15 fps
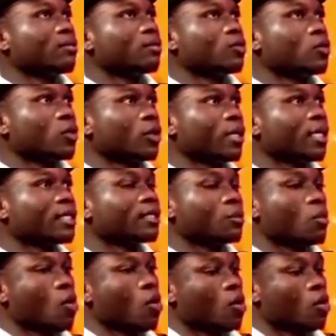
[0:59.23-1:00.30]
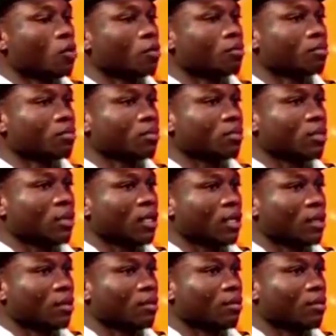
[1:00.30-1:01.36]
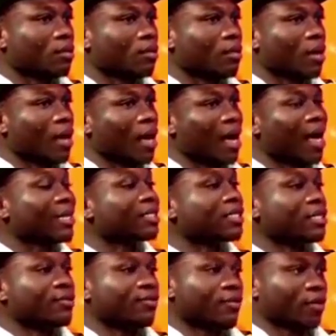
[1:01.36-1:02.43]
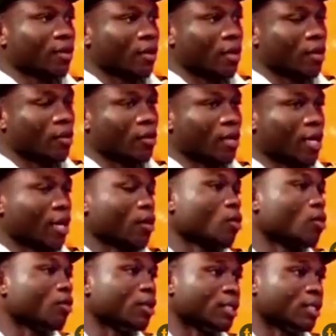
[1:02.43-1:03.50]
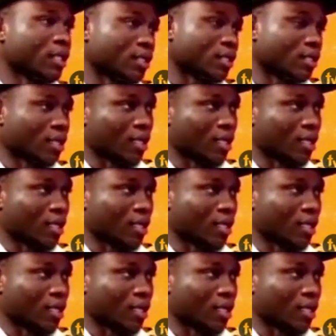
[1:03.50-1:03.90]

took it more um, active uh, when I completed senior I